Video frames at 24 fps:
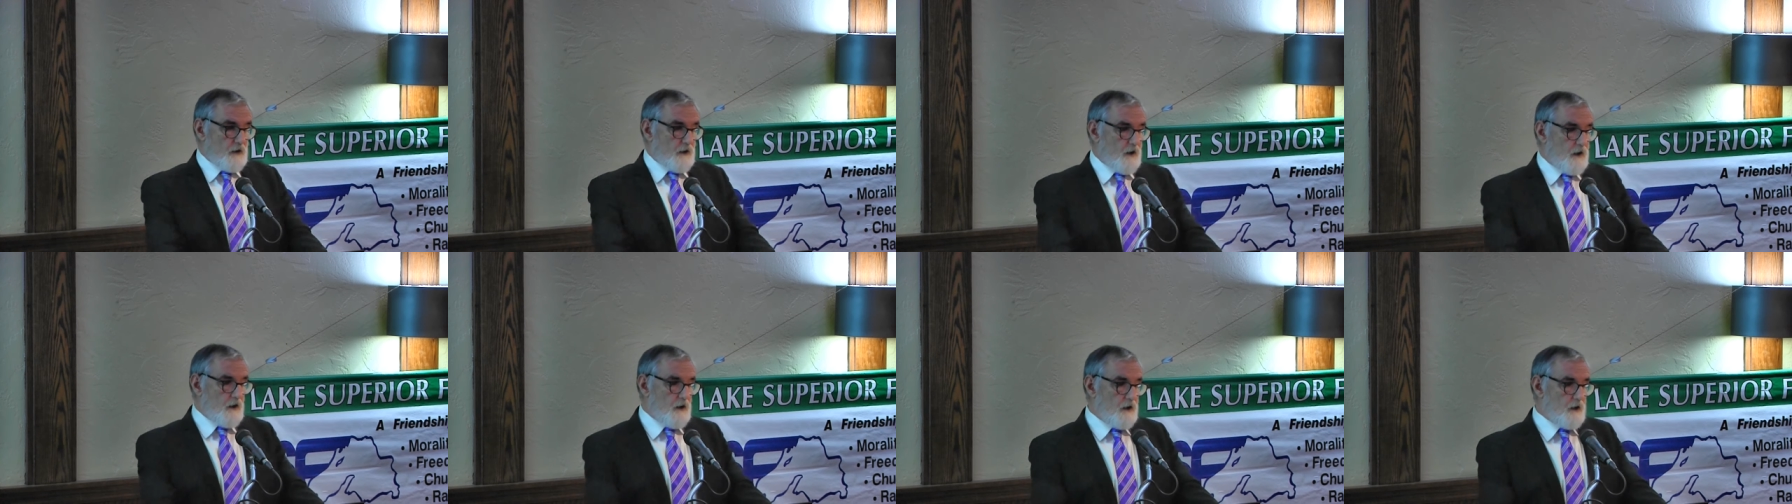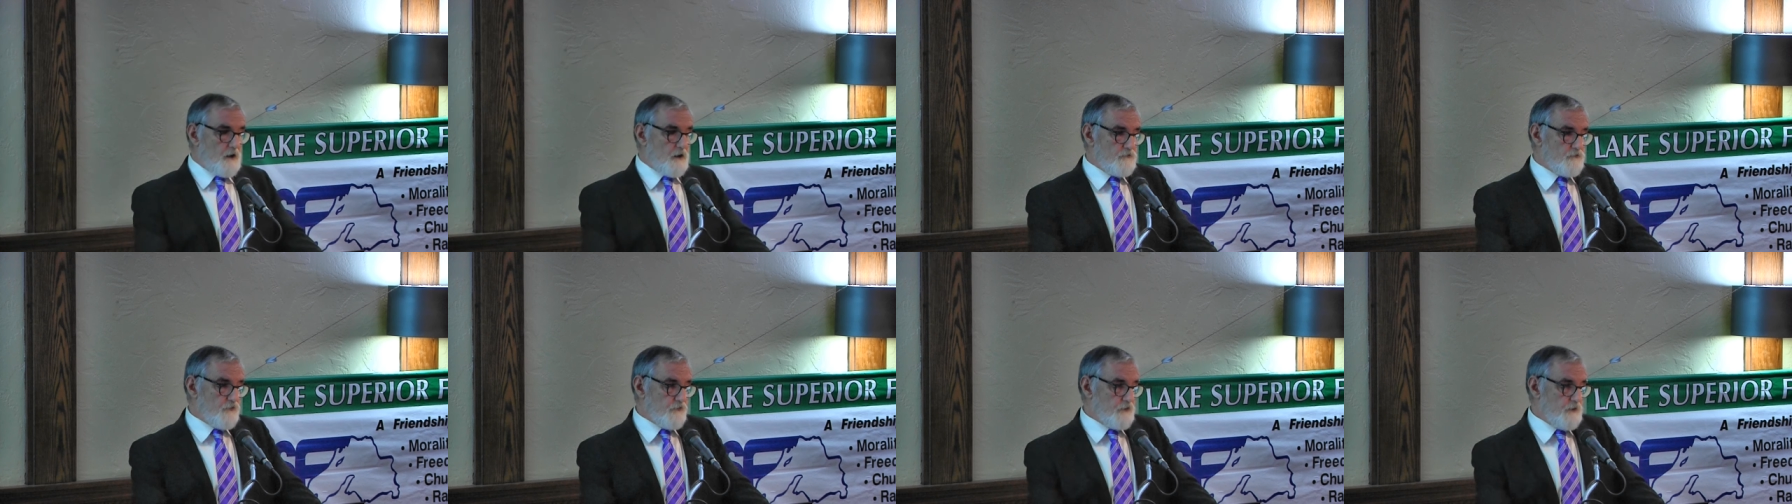
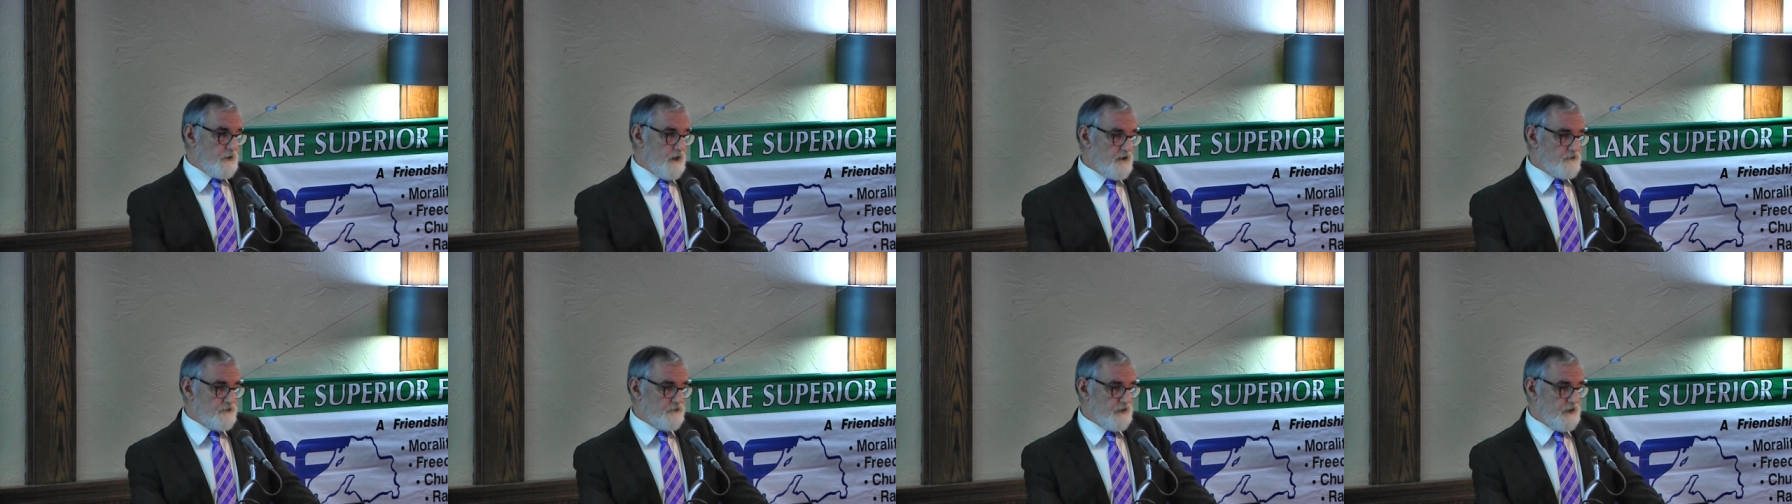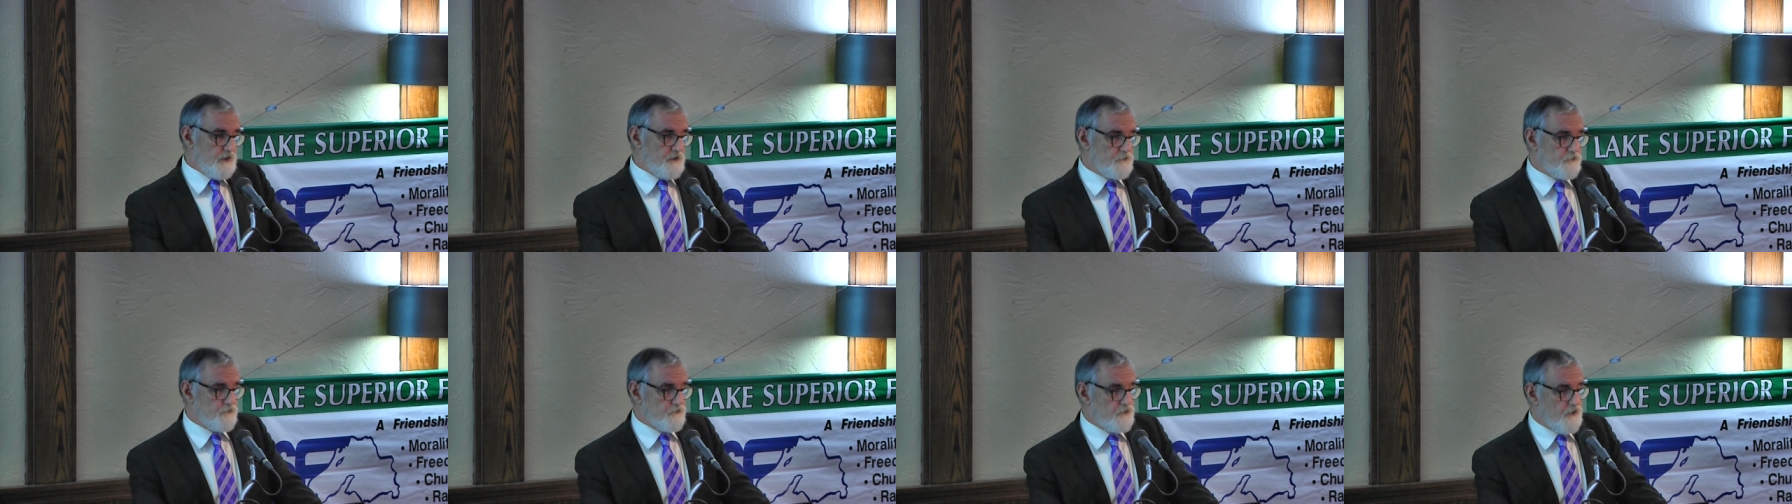Uh, so the classic
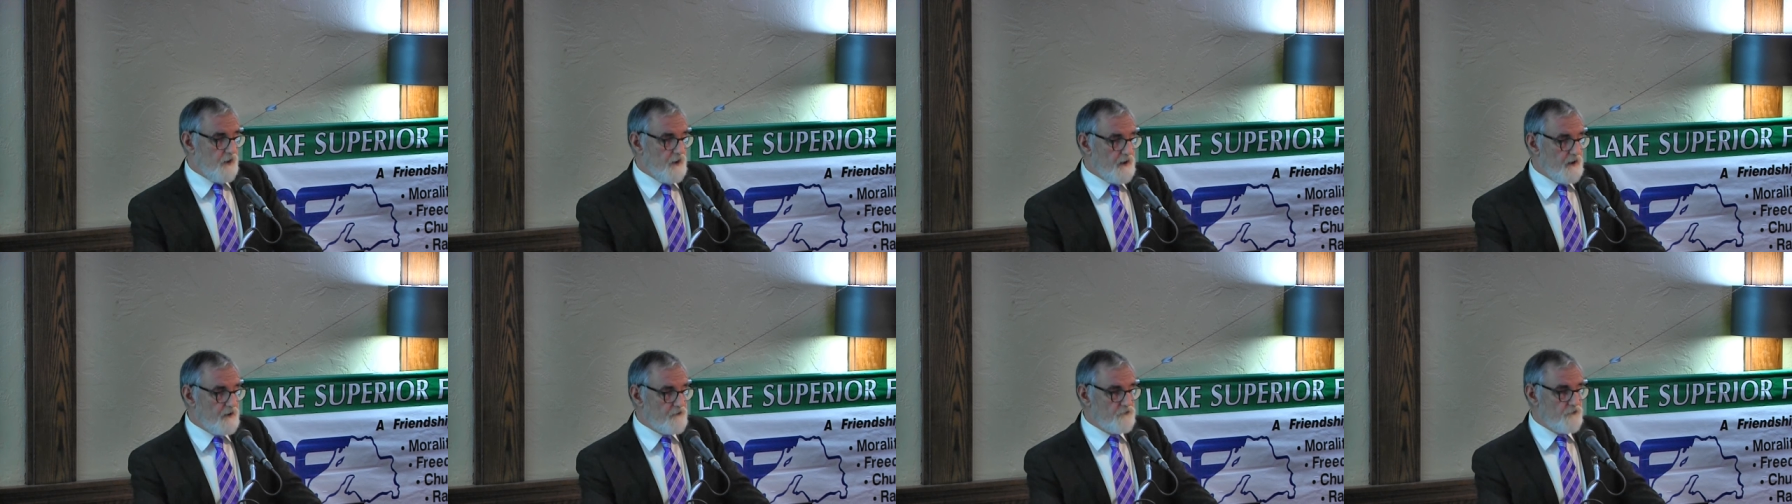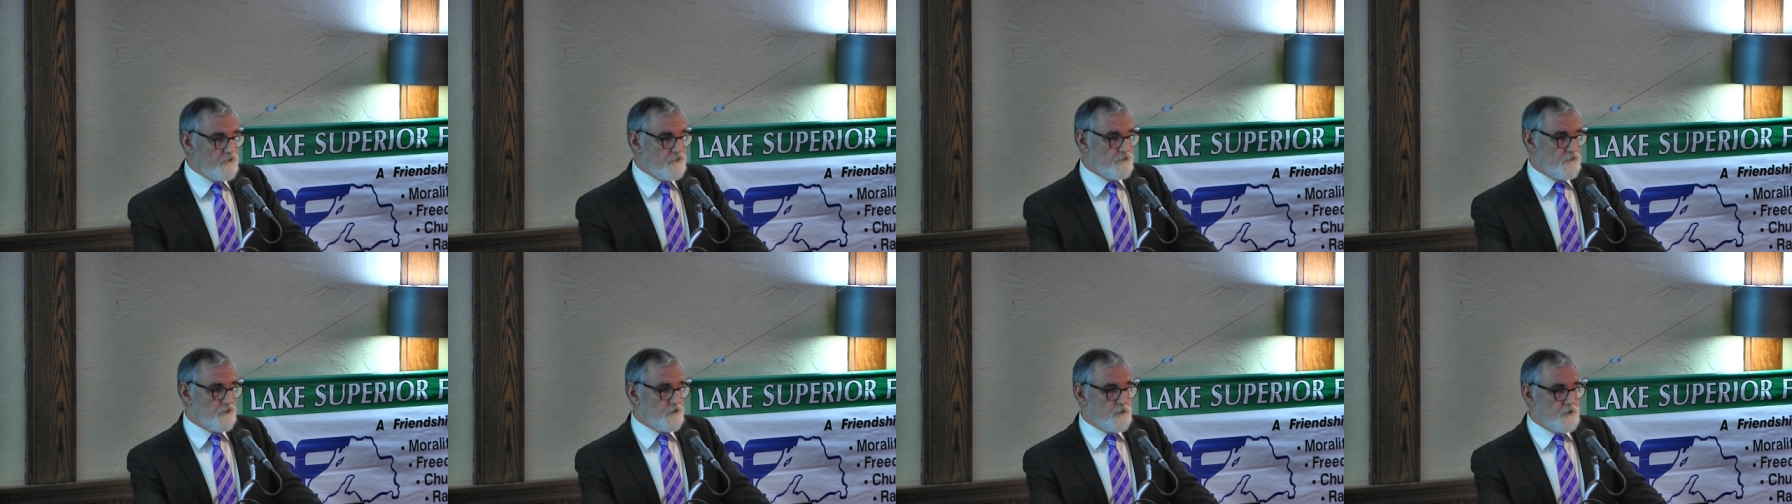exercise
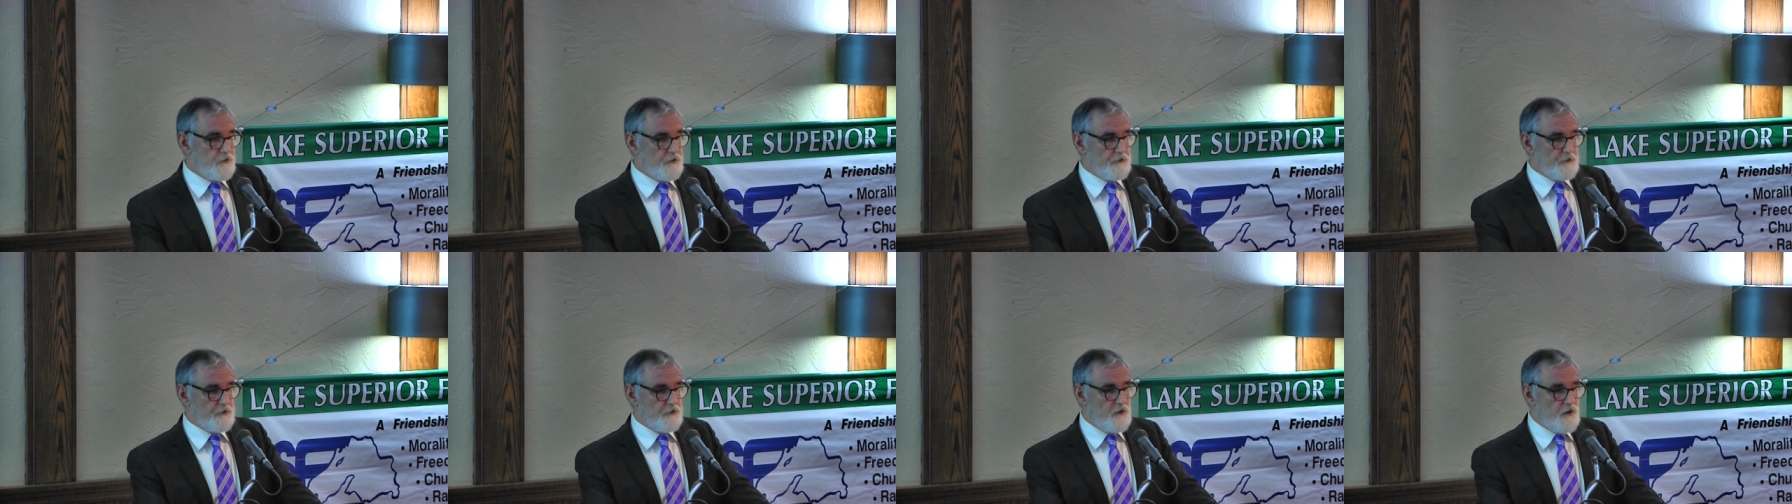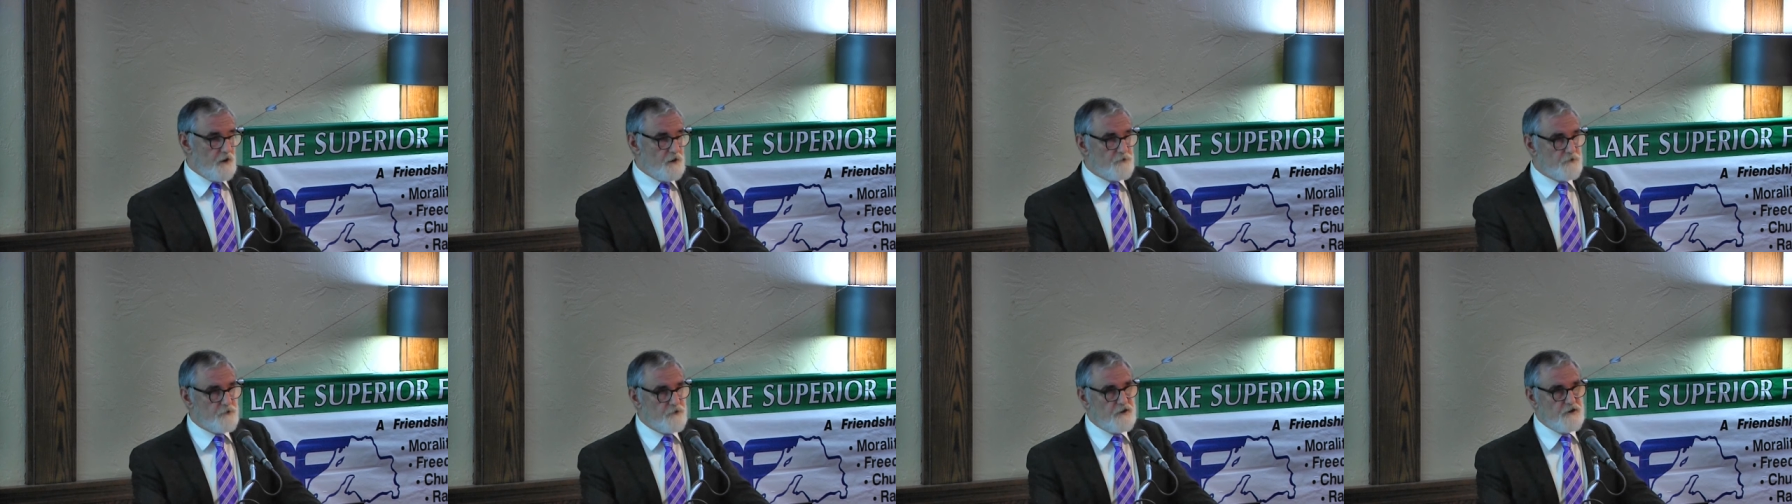is to look at a
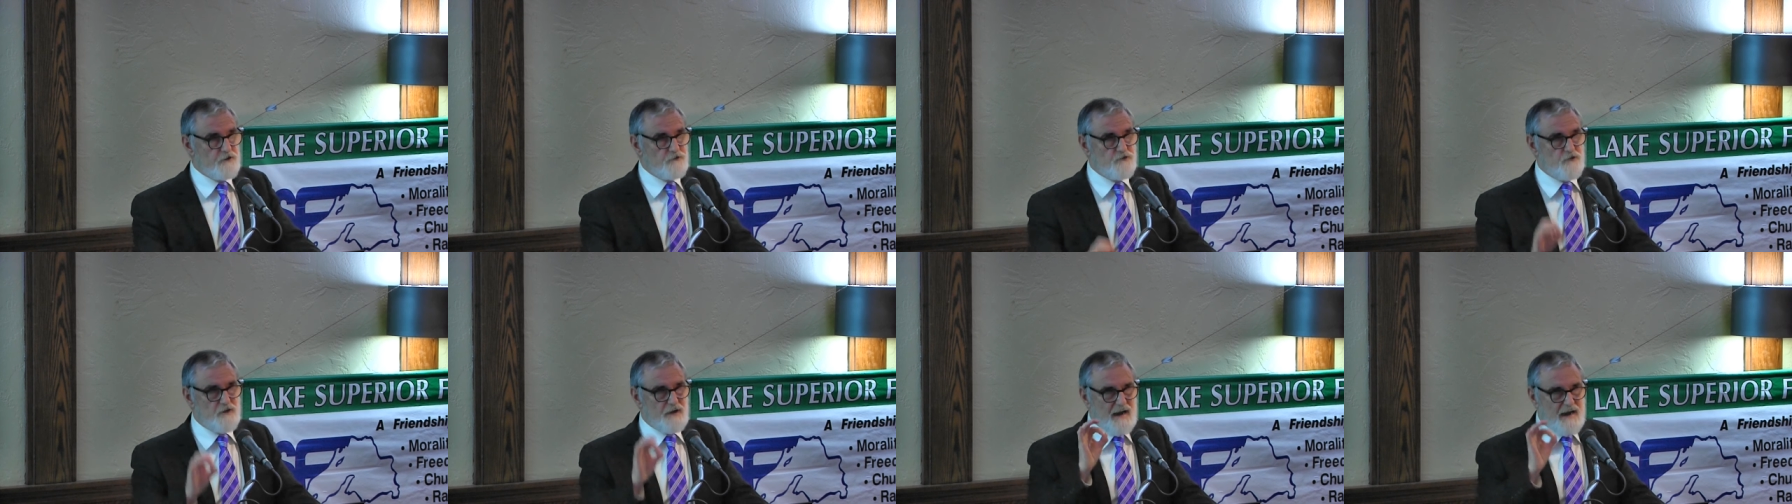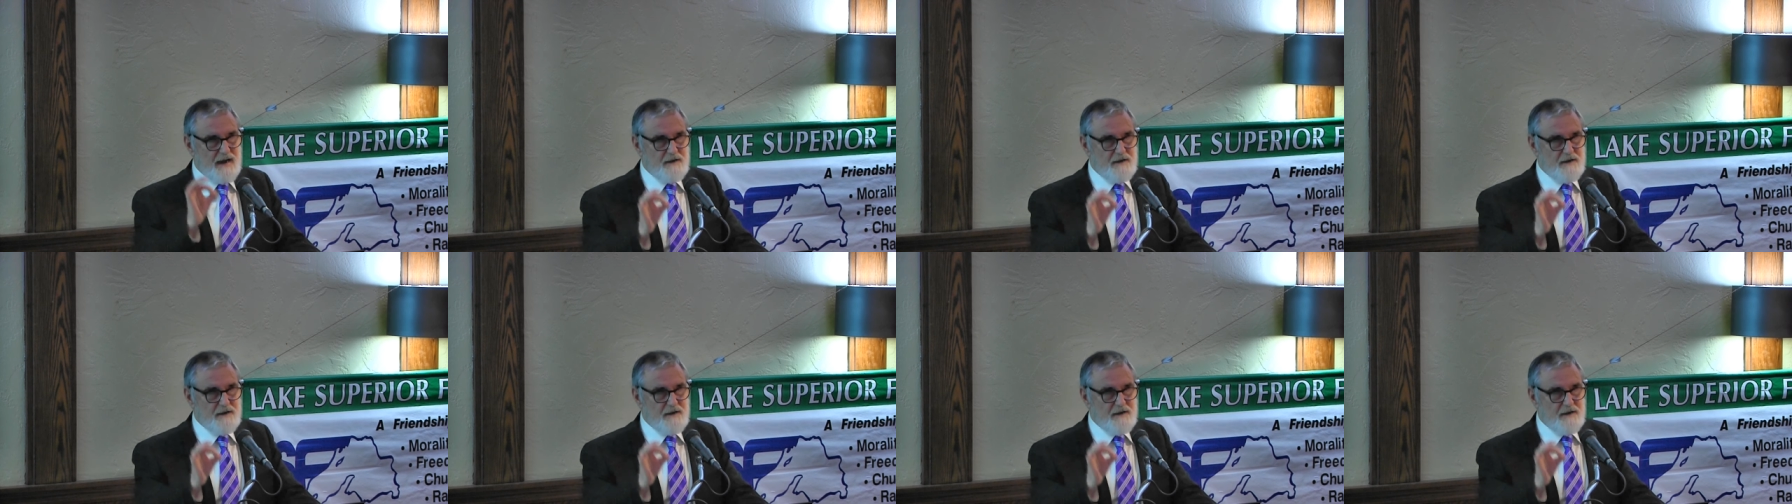contradiction.